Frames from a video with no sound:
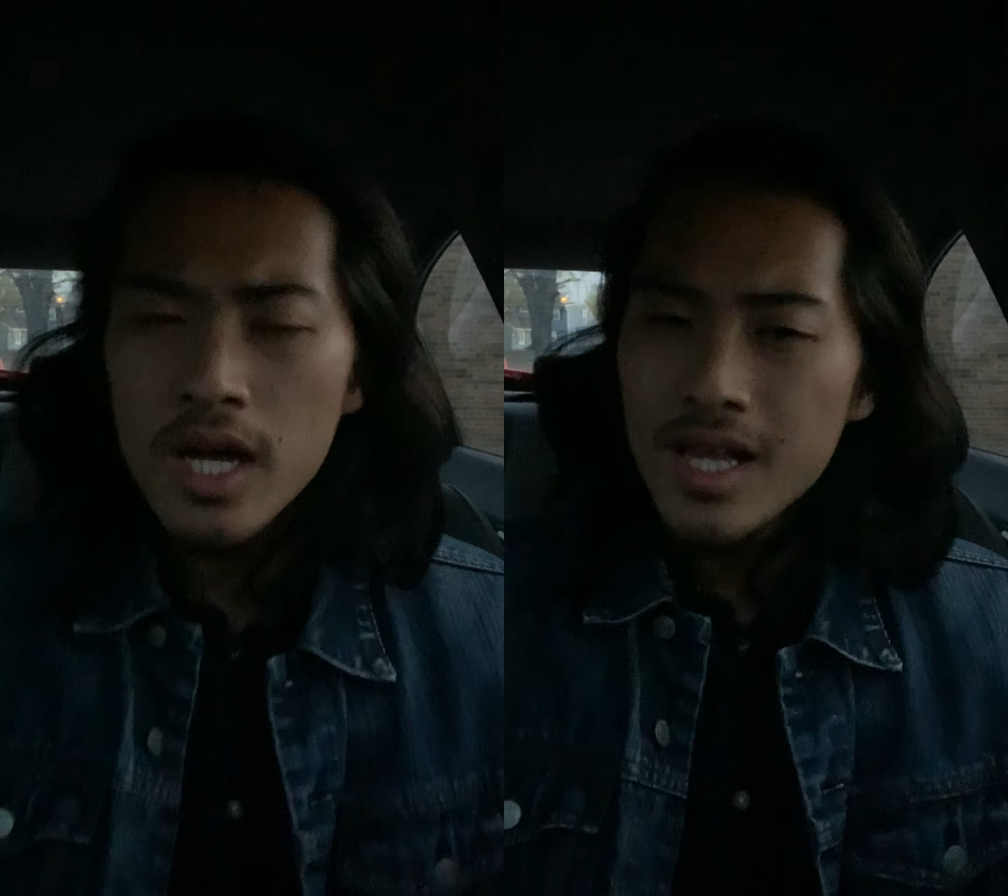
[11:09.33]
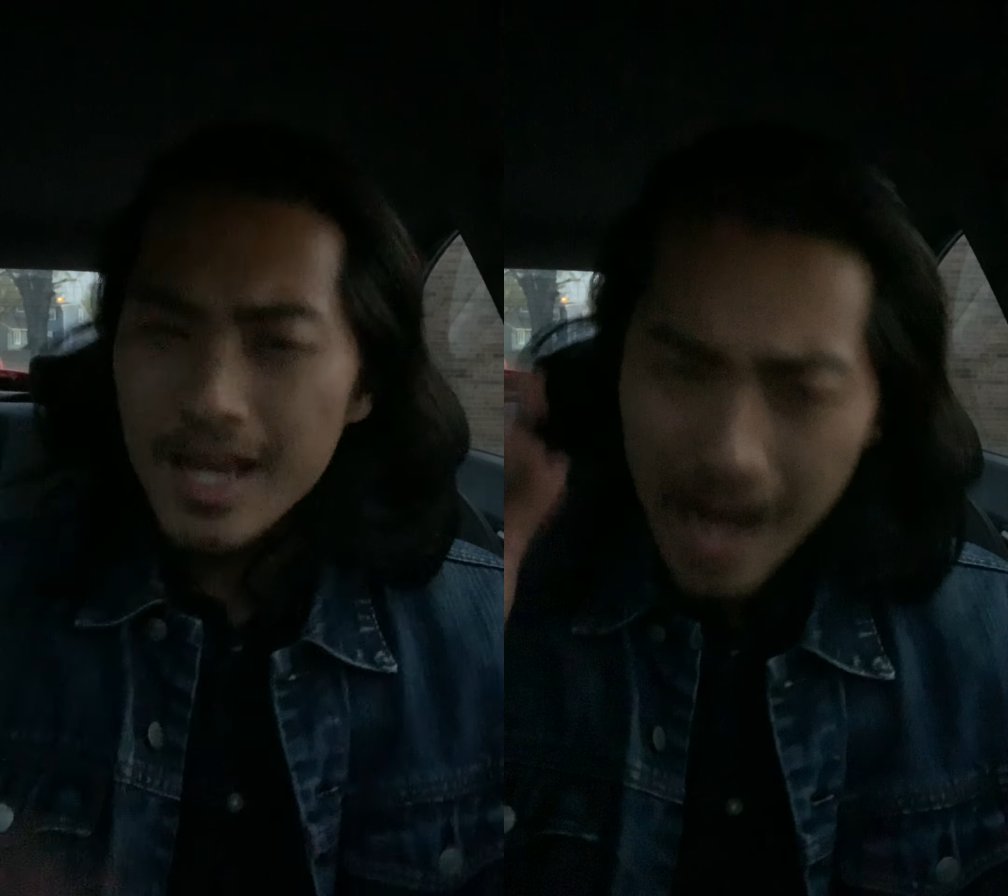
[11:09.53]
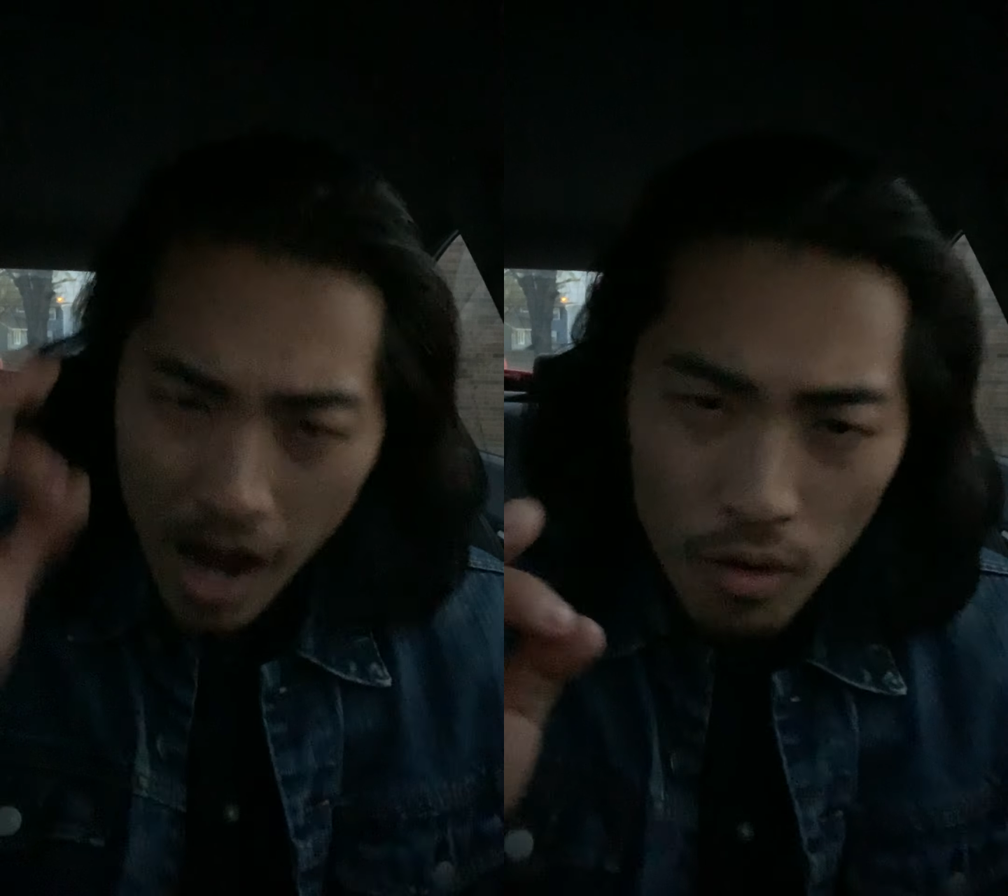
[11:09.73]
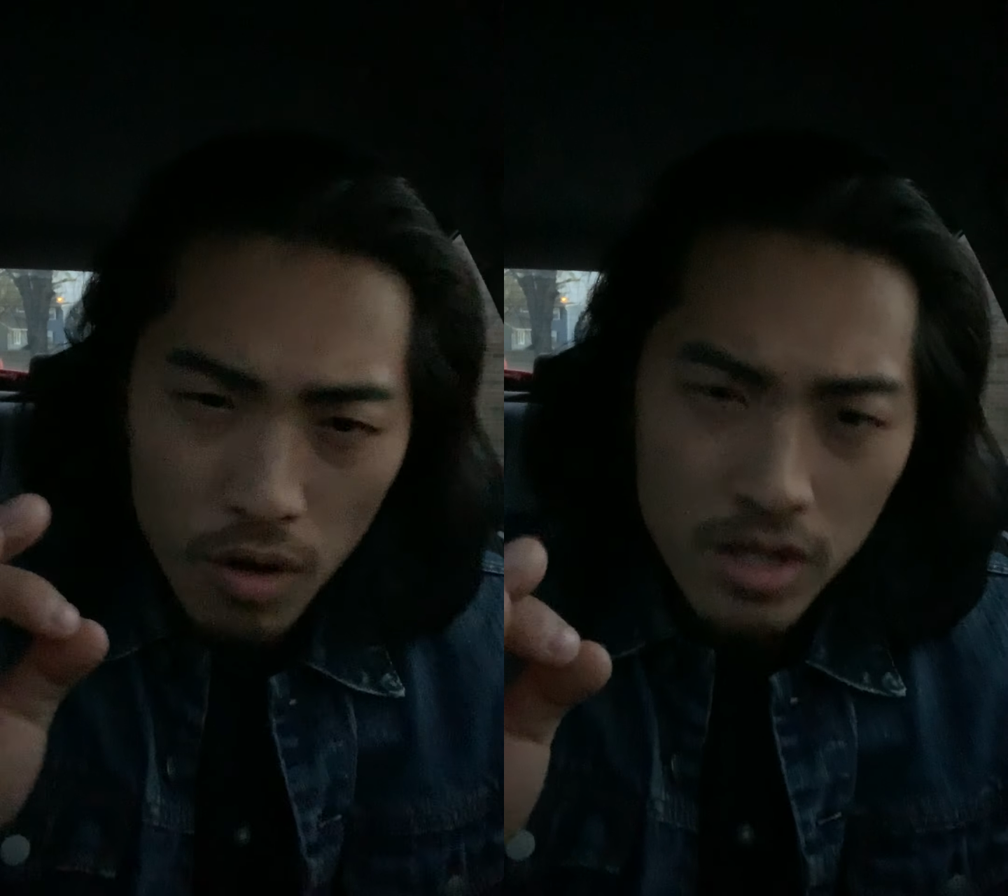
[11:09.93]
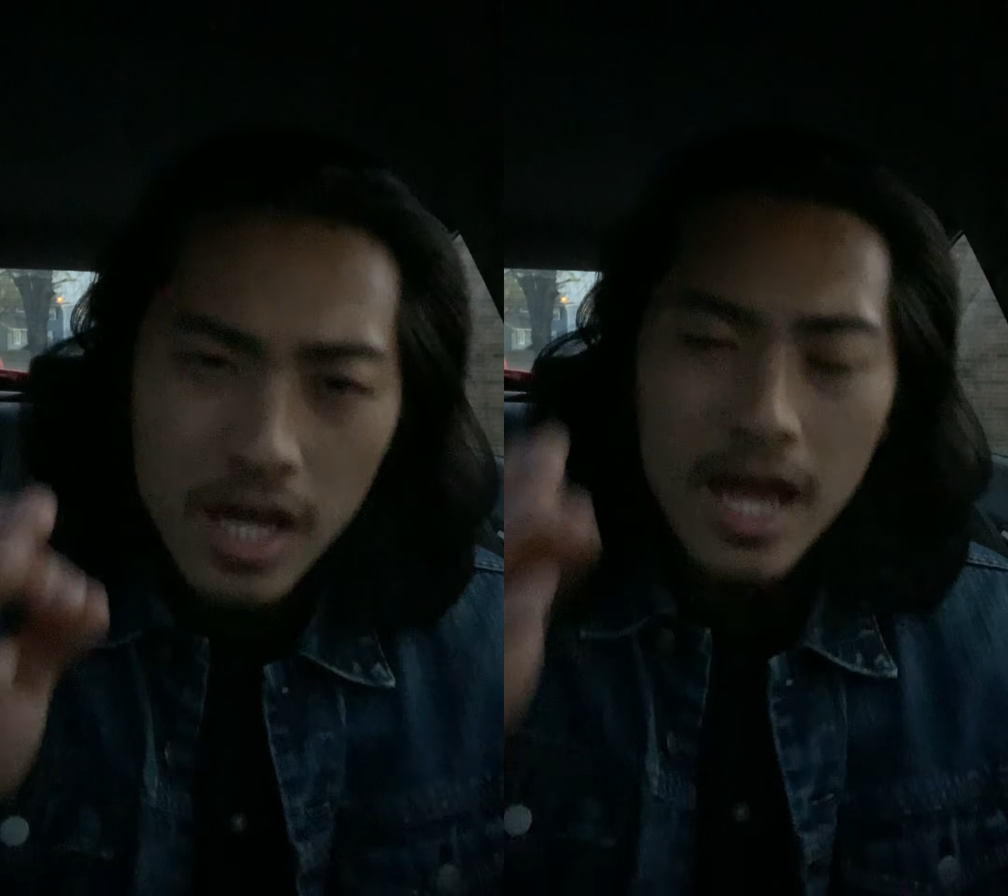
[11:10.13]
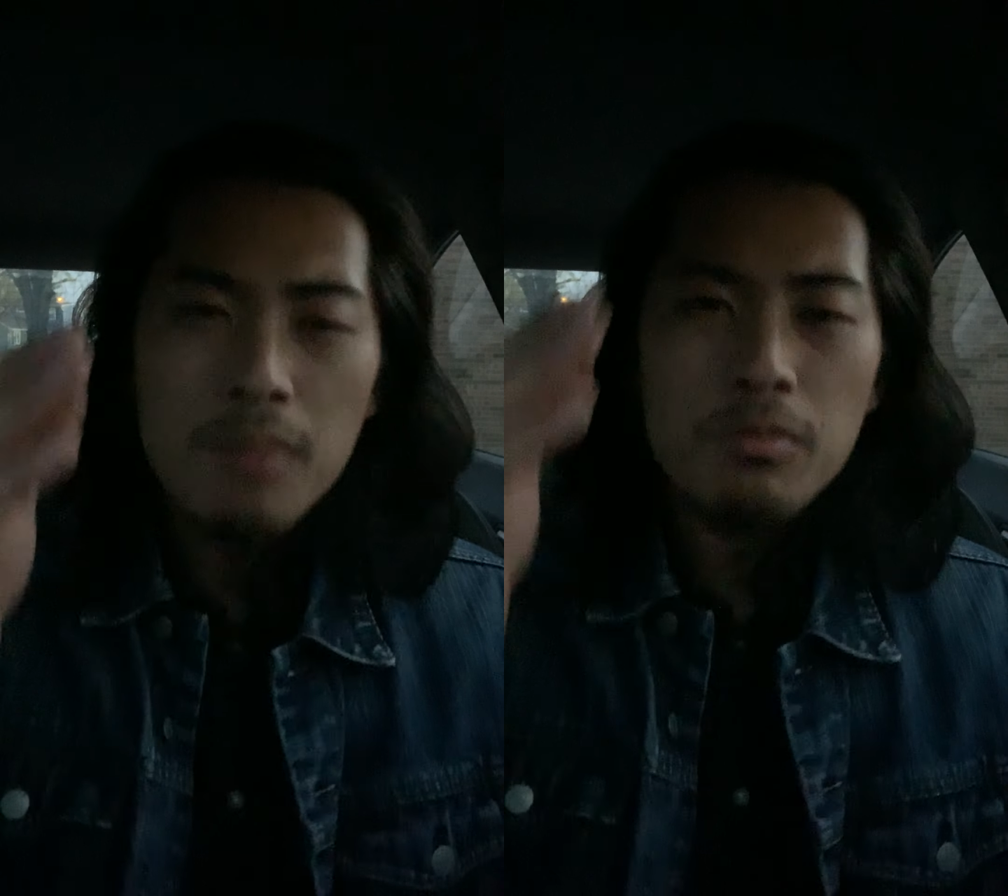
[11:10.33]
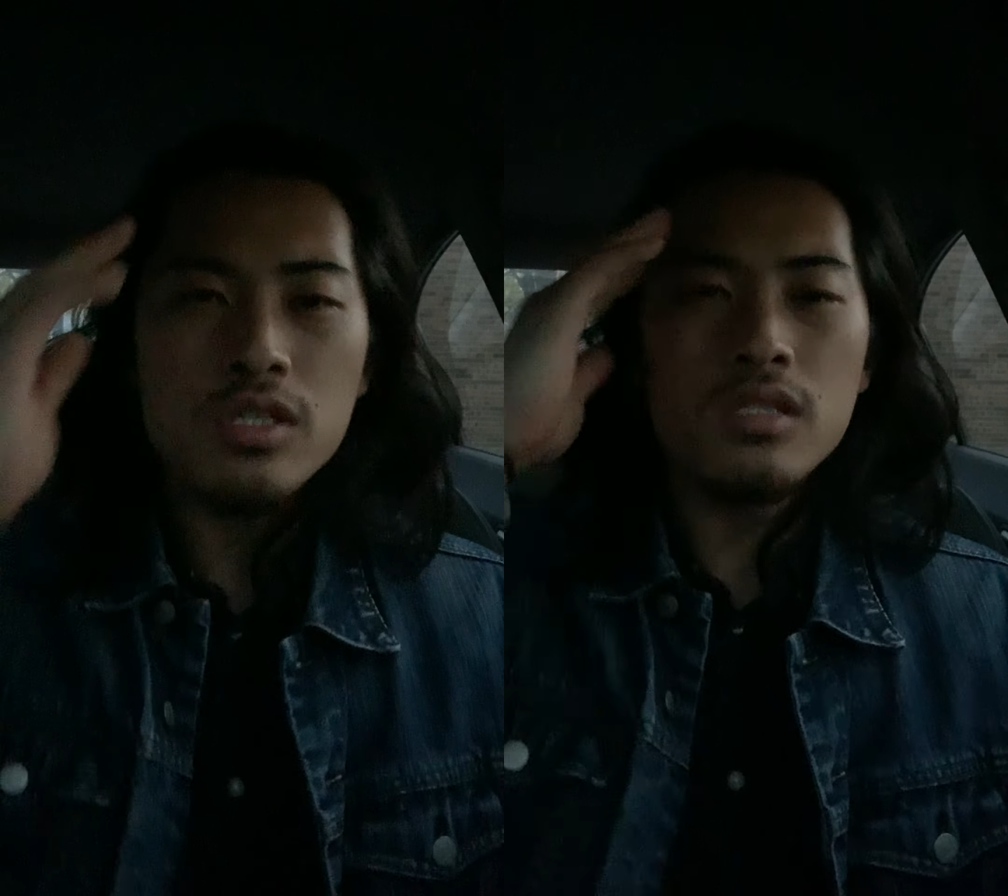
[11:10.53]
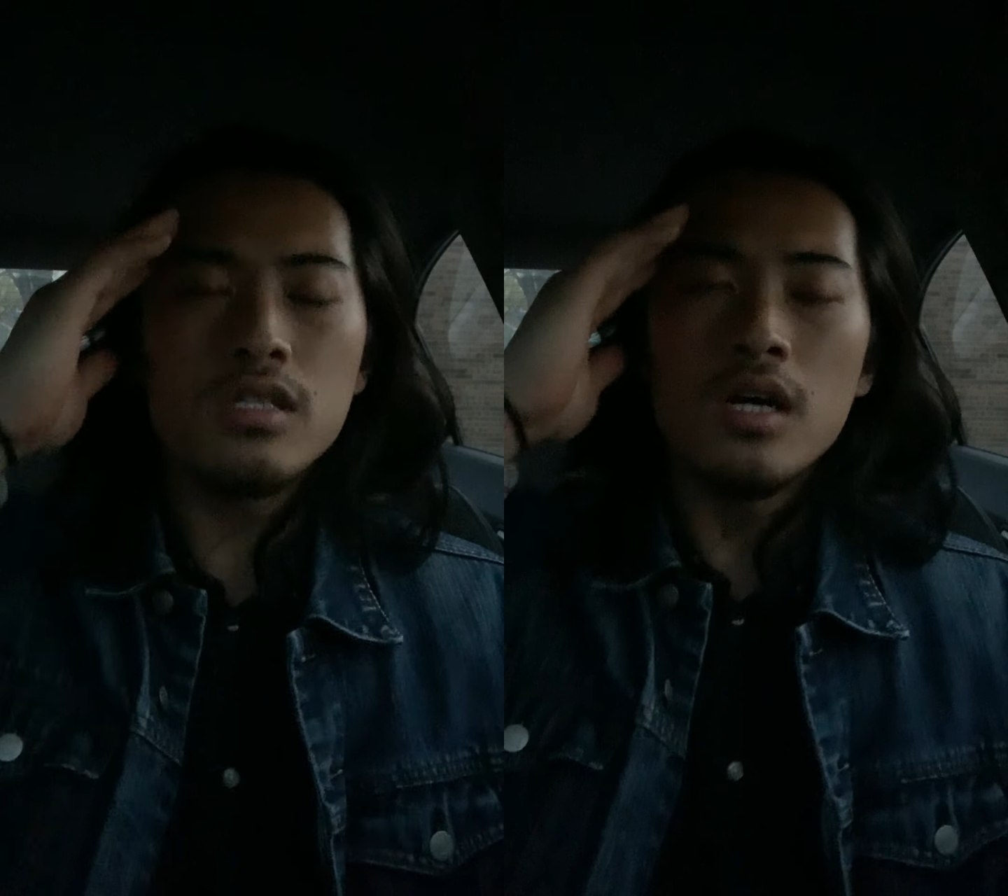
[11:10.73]
Like, how are they able
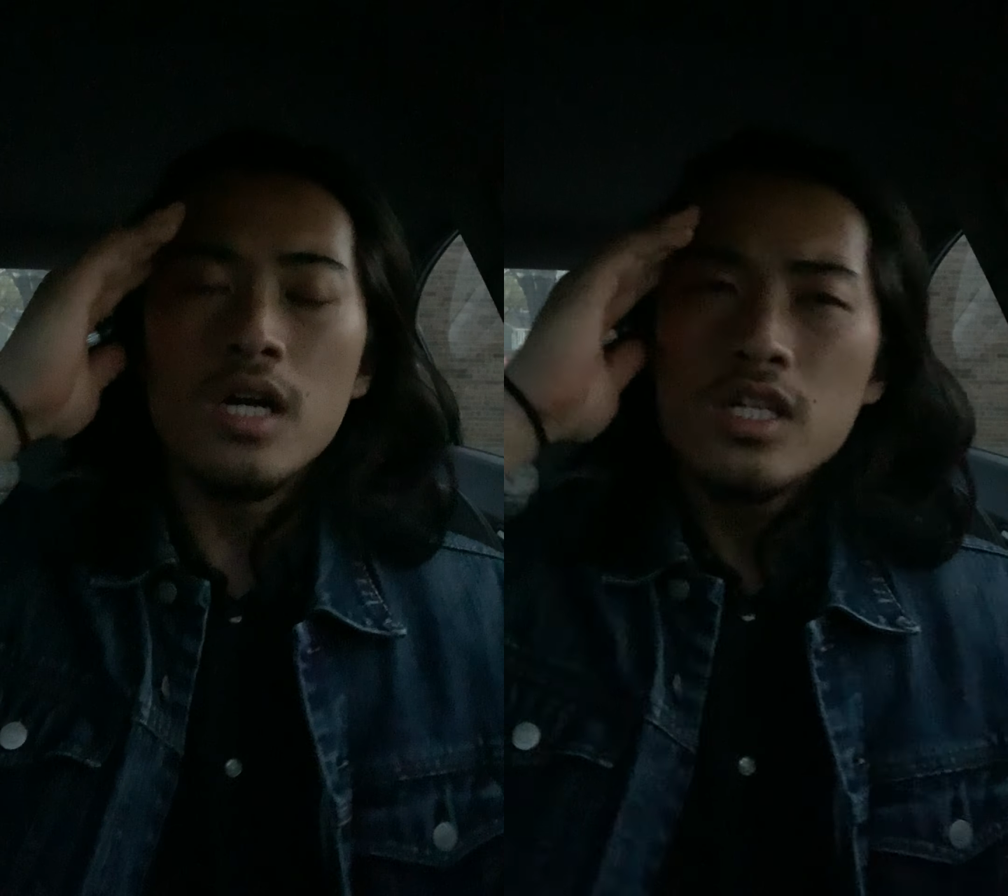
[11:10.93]
to